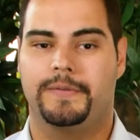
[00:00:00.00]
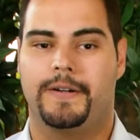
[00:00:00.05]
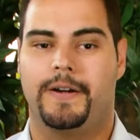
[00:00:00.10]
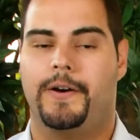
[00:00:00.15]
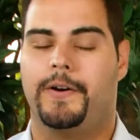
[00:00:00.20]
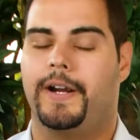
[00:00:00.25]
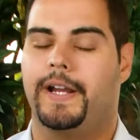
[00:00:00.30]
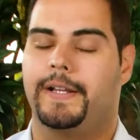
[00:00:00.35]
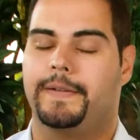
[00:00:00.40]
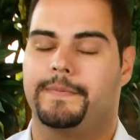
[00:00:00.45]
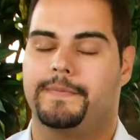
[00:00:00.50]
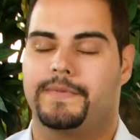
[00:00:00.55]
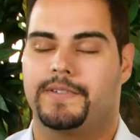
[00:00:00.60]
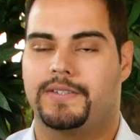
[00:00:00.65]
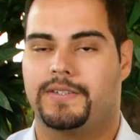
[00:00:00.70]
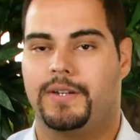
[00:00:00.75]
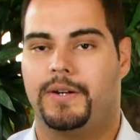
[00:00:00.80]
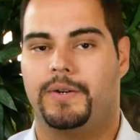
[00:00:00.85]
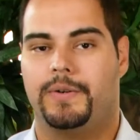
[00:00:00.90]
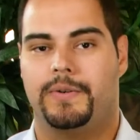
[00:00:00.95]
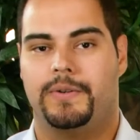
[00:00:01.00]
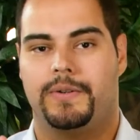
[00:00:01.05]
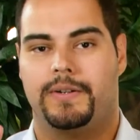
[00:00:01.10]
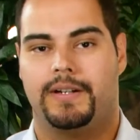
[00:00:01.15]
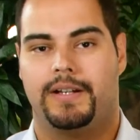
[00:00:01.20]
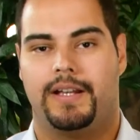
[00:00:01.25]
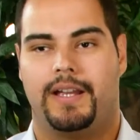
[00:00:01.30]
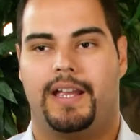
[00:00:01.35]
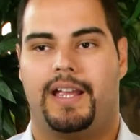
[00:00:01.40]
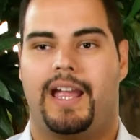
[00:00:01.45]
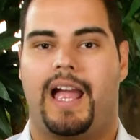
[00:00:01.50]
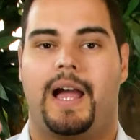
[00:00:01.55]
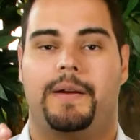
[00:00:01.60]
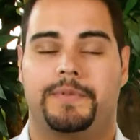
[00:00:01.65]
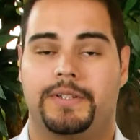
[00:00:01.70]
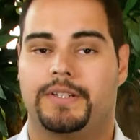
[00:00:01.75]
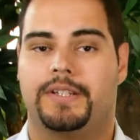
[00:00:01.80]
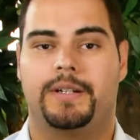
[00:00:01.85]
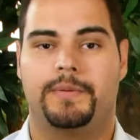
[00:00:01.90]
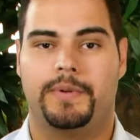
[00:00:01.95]
All right, so I'm
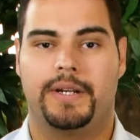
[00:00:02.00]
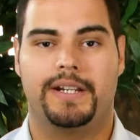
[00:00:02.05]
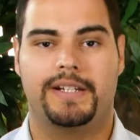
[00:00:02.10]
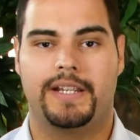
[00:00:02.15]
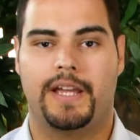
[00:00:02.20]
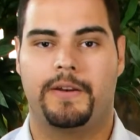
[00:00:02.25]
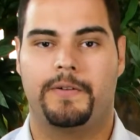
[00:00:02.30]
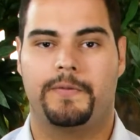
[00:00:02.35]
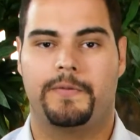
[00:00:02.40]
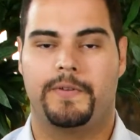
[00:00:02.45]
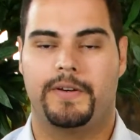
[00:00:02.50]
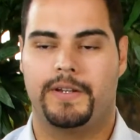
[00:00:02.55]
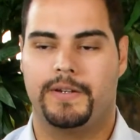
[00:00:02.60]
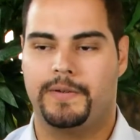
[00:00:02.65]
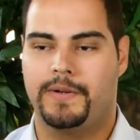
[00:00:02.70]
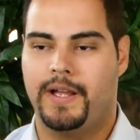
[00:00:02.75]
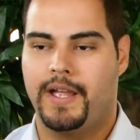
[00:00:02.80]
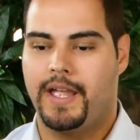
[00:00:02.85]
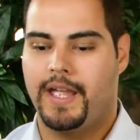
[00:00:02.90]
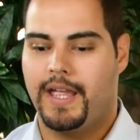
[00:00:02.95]
just going to break it down for you.